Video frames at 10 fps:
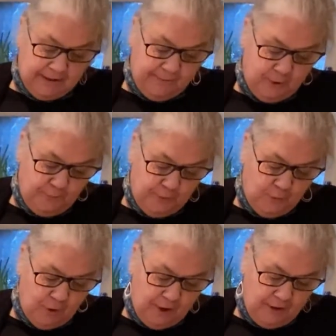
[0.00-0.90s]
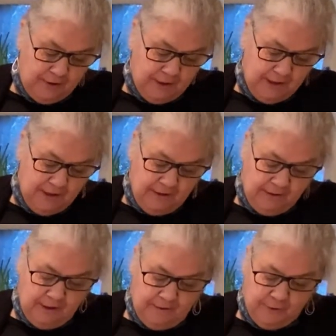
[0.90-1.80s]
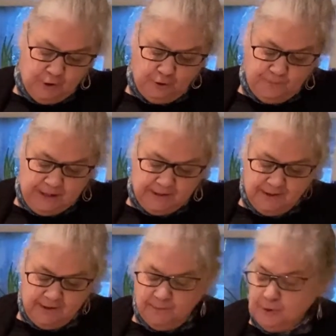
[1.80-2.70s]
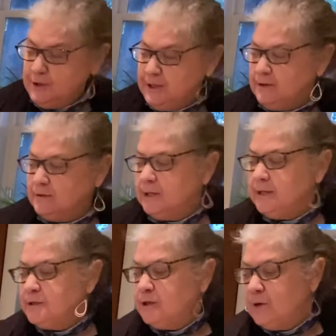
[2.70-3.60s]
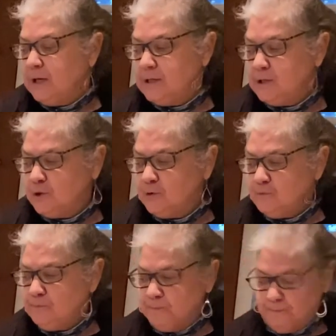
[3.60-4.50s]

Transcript: I hope you all love your cold pizza in the morning. I know I do.